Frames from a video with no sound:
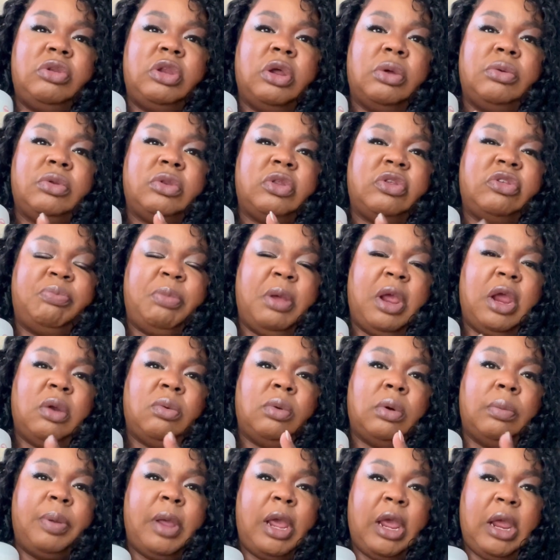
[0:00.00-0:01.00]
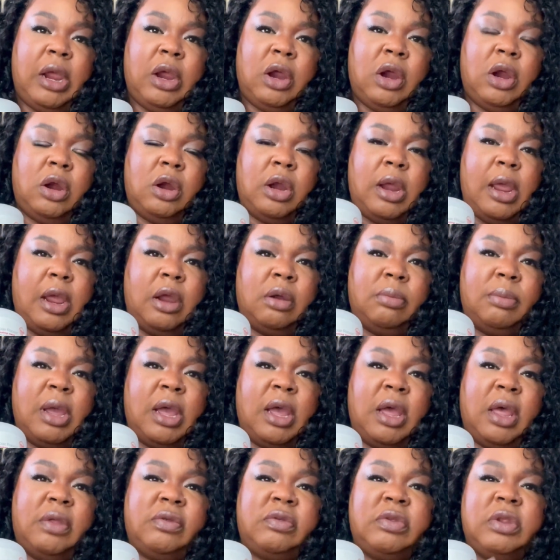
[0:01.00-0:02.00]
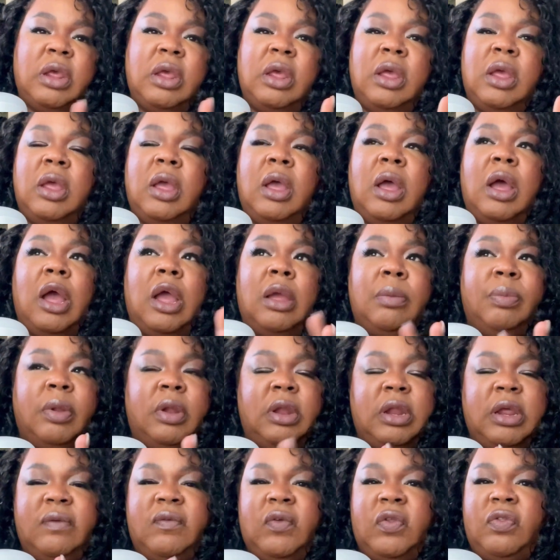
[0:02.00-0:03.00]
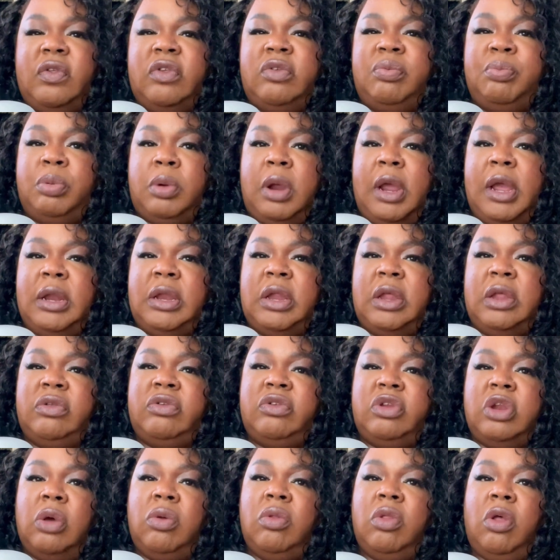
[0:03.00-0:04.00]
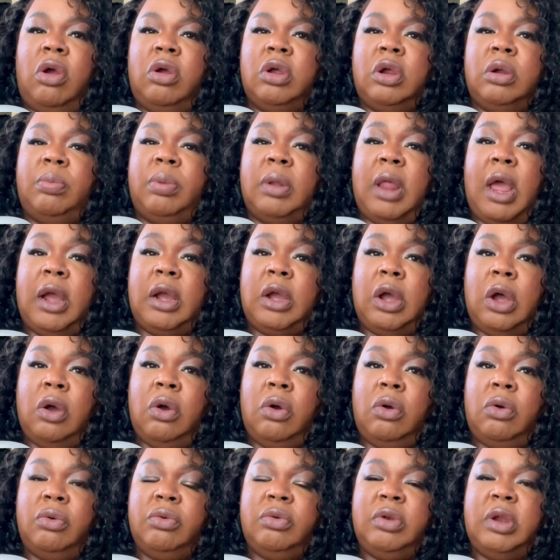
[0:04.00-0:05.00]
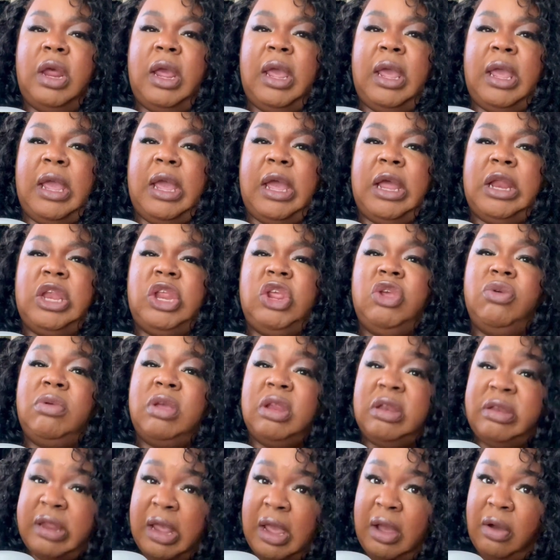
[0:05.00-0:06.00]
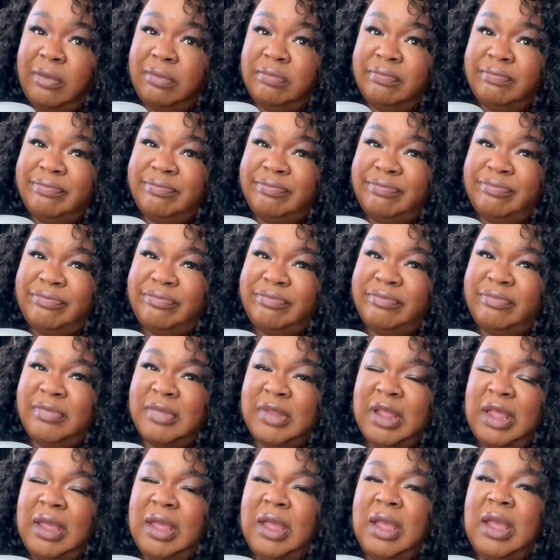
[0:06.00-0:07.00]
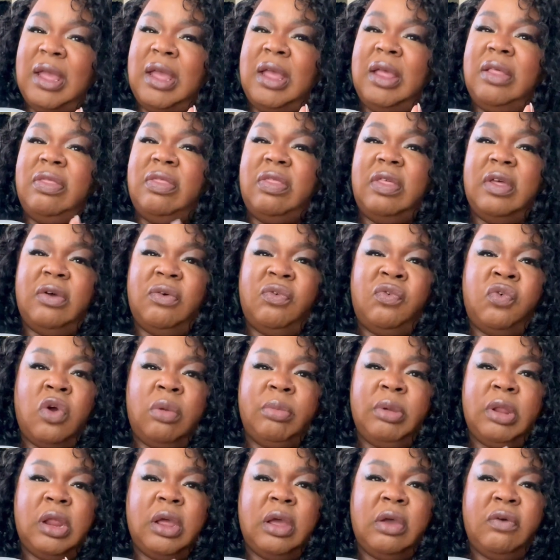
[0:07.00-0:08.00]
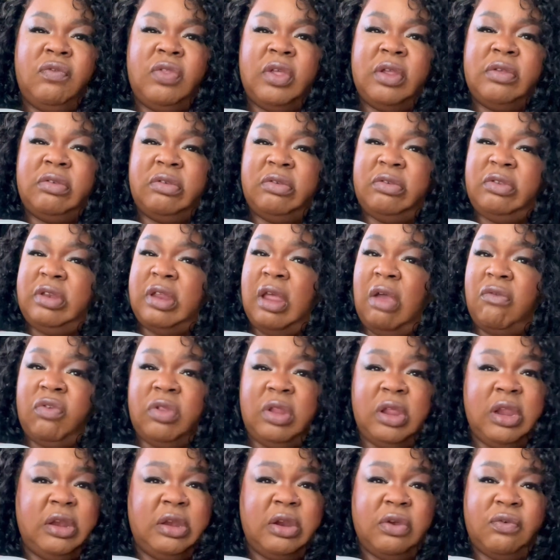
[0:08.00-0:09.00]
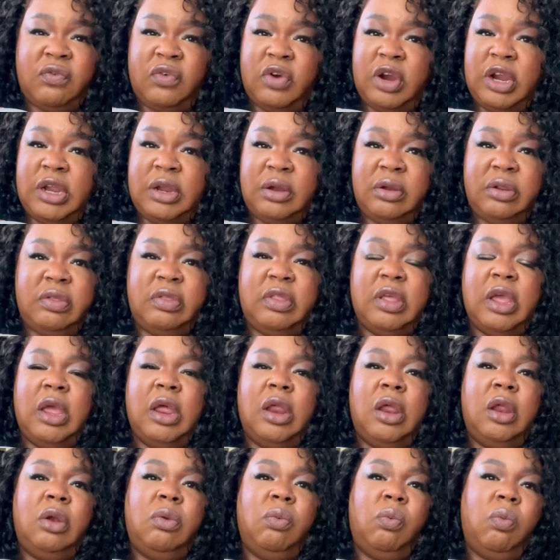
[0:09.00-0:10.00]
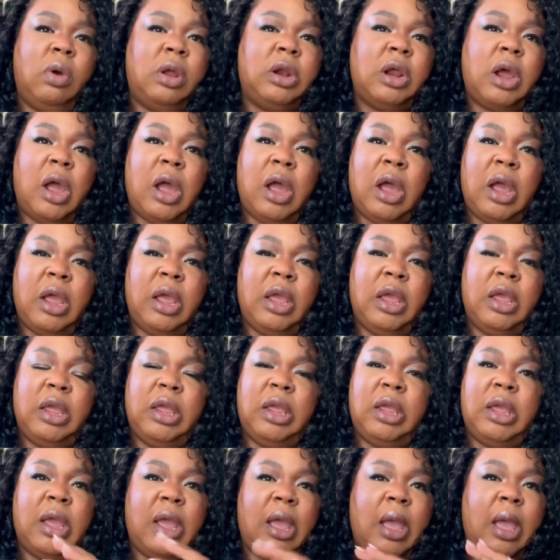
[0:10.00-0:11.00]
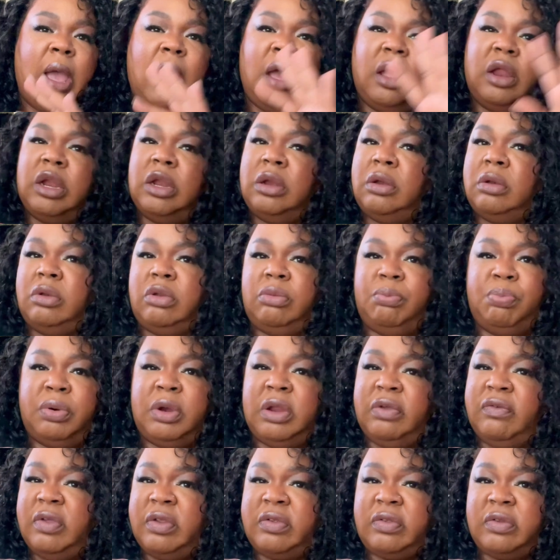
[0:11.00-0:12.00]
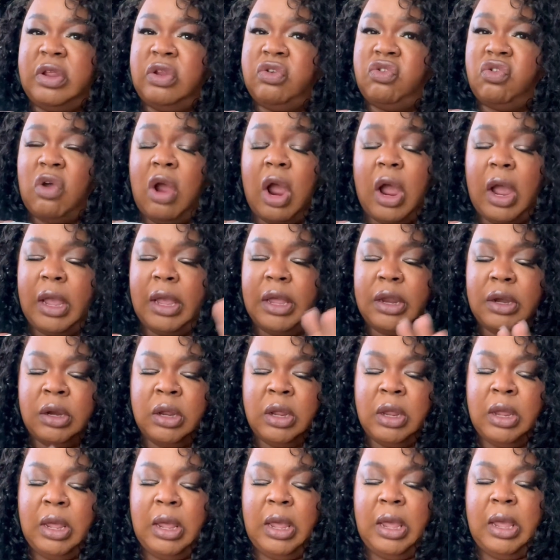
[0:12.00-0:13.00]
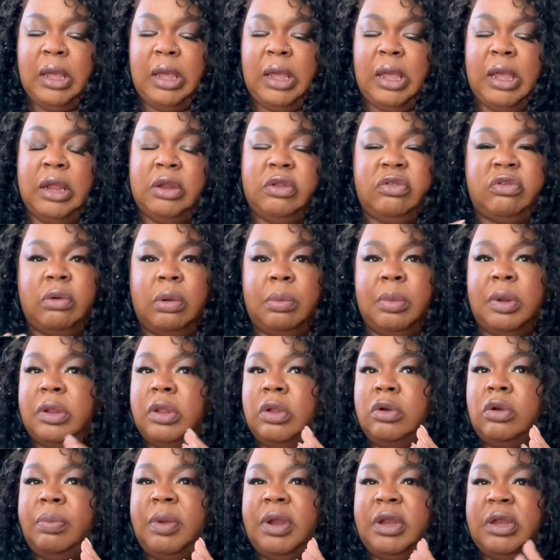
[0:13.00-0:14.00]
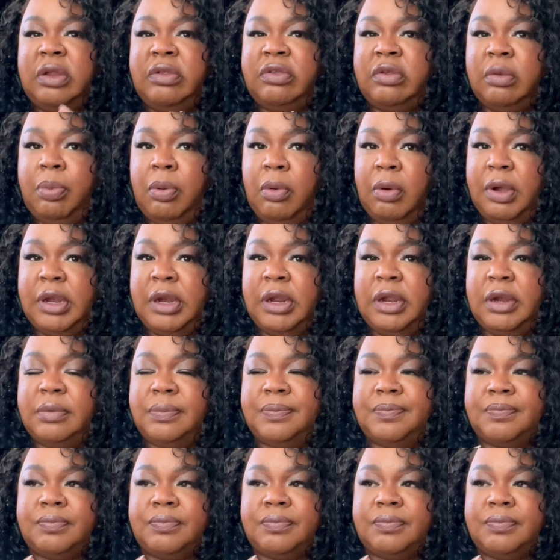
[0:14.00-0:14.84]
Don't Despair Repair Hair Mask. I believe that this brand is no longer black owned, and you can tell. The formula of this is definitely different than what I had previously tried, and so I'm a little bit disappointed.